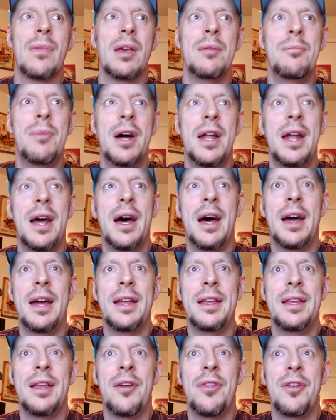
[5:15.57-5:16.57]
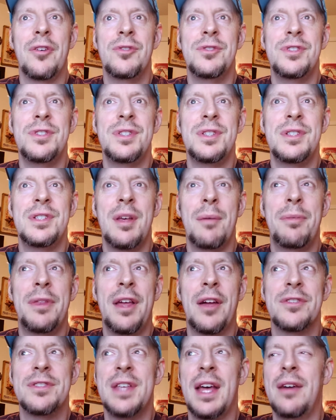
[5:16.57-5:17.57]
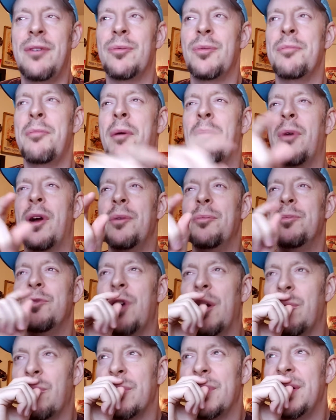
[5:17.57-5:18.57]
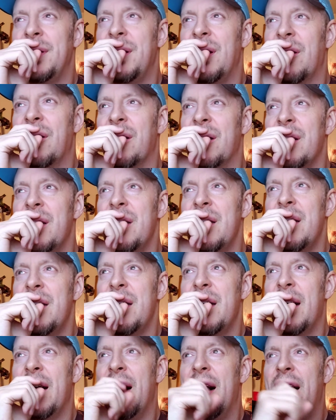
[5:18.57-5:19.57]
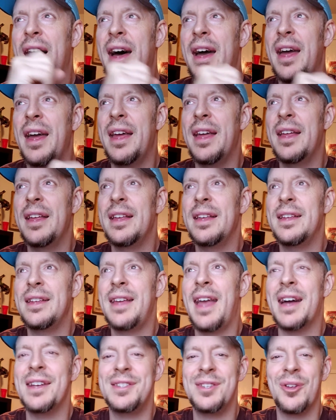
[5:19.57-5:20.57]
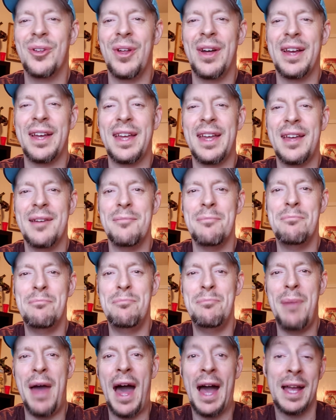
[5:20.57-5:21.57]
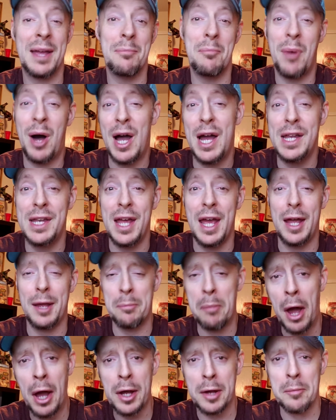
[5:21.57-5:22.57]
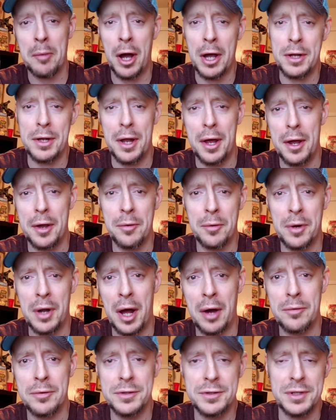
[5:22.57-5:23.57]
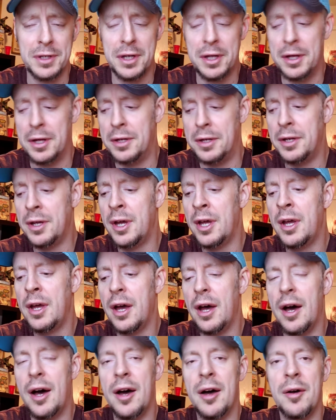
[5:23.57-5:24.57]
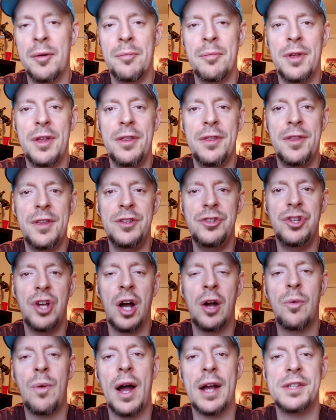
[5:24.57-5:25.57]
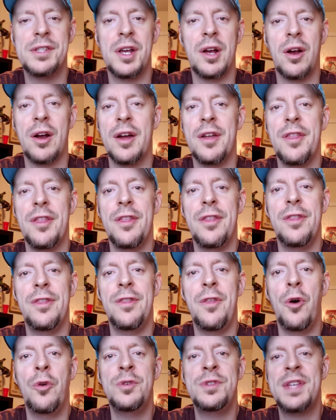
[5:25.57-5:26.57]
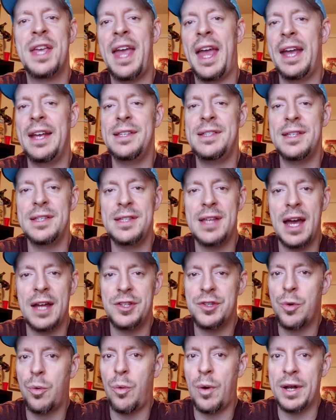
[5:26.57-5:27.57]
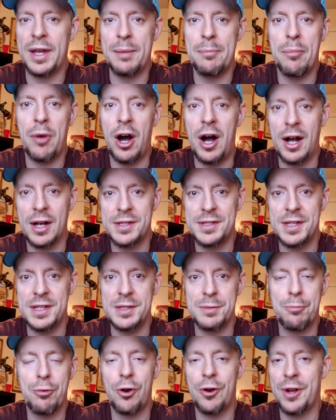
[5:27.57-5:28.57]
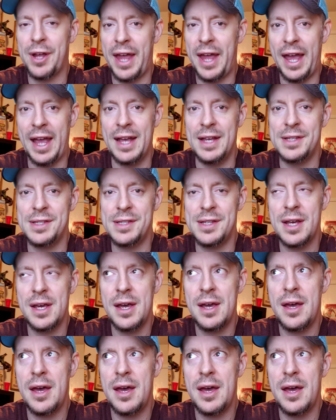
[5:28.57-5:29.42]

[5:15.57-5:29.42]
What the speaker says: But there's something else I remember I'm trying to read here. Yeah, so like back in my day when I was a kid, the junk wax era, those cases had 20 boxes per case.